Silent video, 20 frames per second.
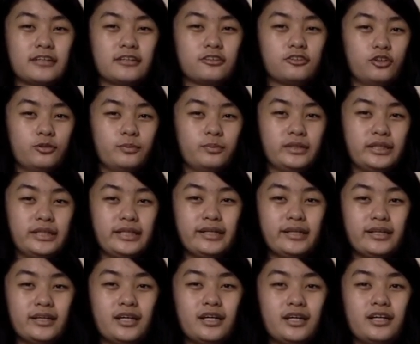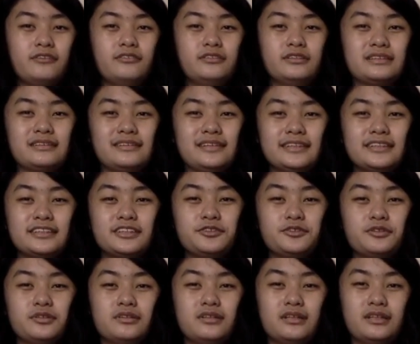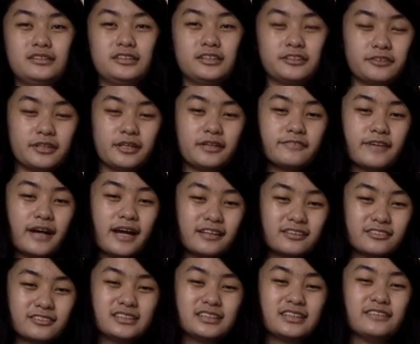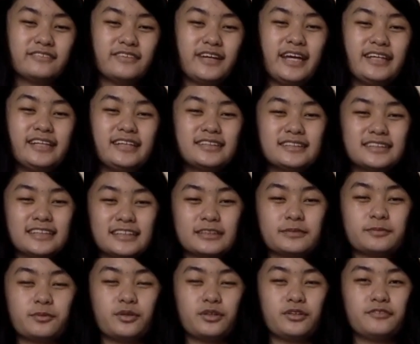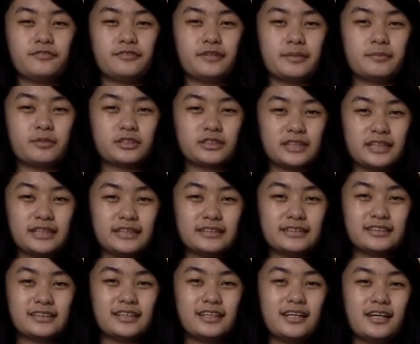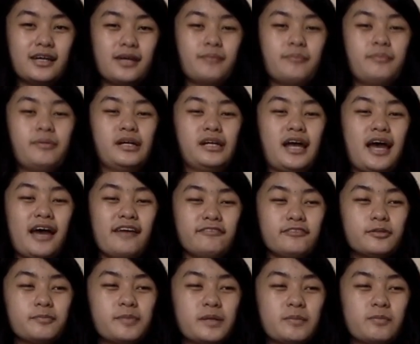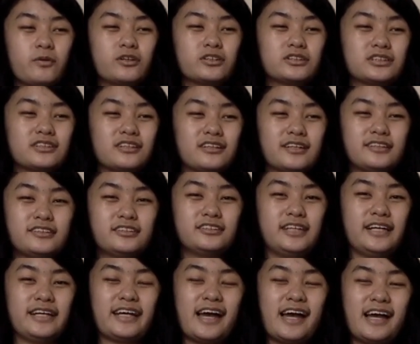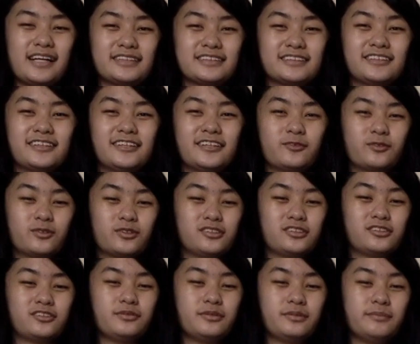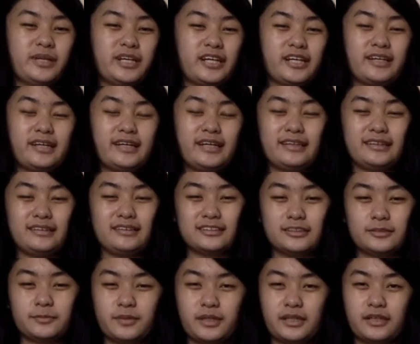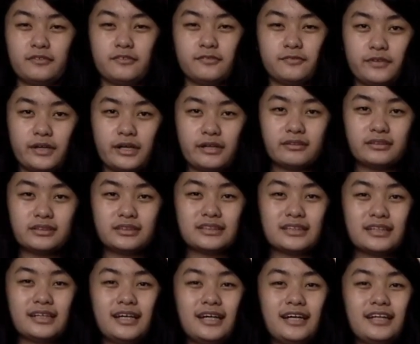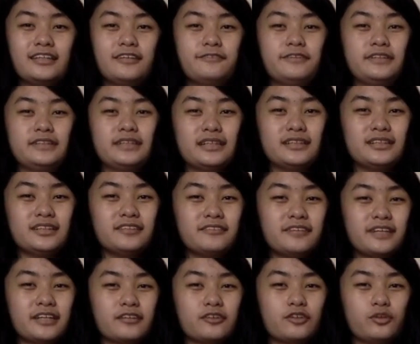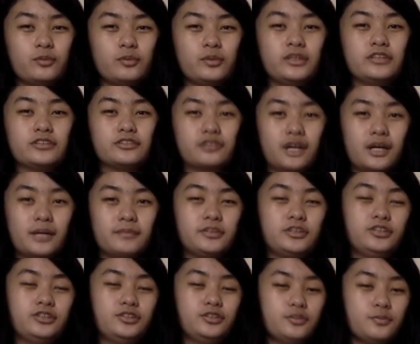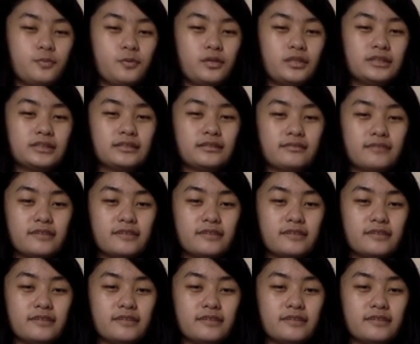globally, which leads to a degree of accuracy of 86.3%. But after people are starting to take action in order to mitigate the spread of the virus, the fatality rate globally dropped to 2.75%